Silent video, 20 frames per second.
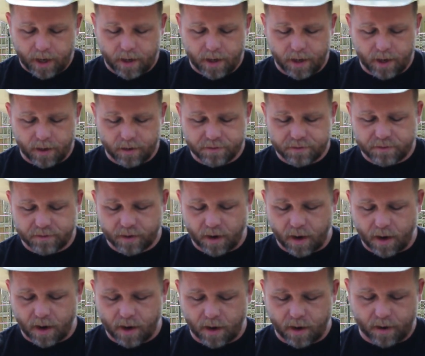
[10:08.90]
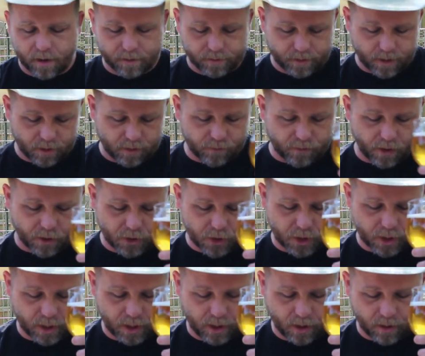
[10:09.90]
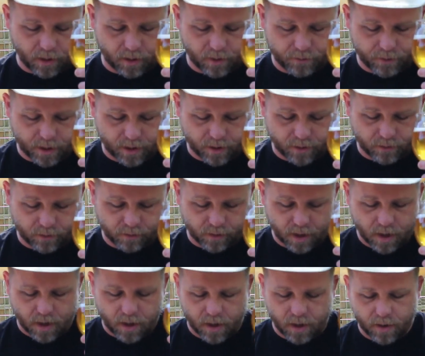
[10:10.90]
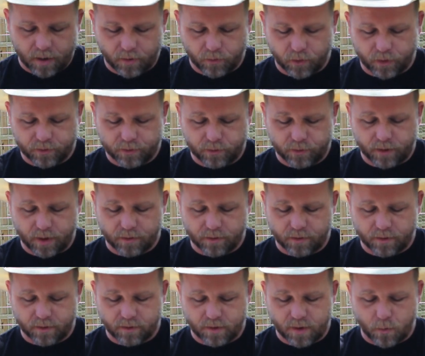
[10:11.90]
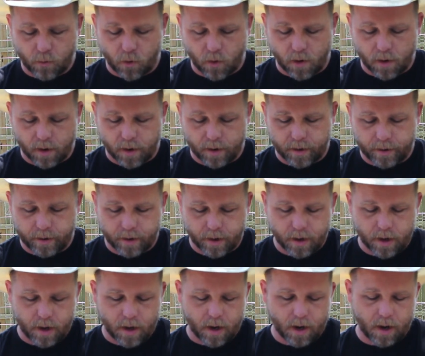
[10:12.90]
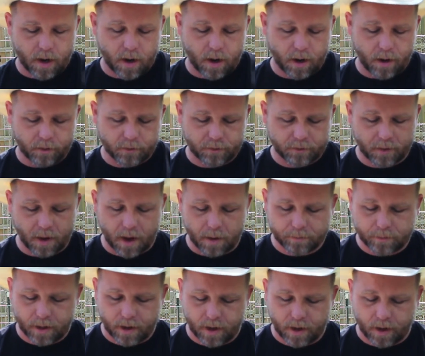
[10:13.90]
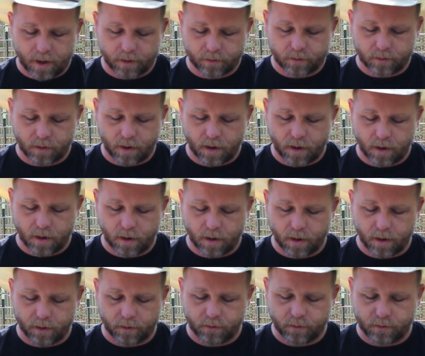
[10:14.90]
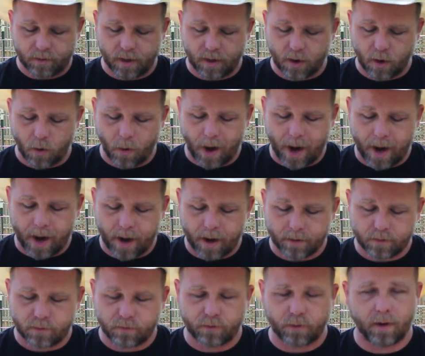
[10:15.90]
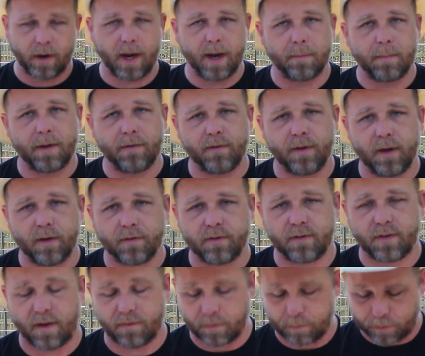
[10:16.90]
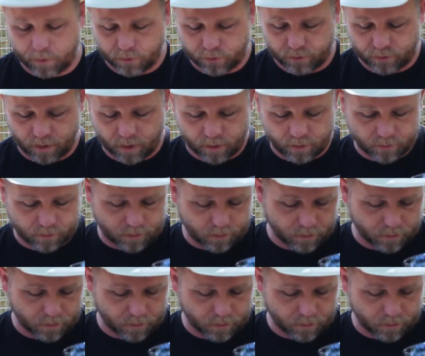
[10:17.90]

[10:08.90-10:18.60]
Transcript: This version here of his was 1061, stopped at 1008 for an ABV of 7%.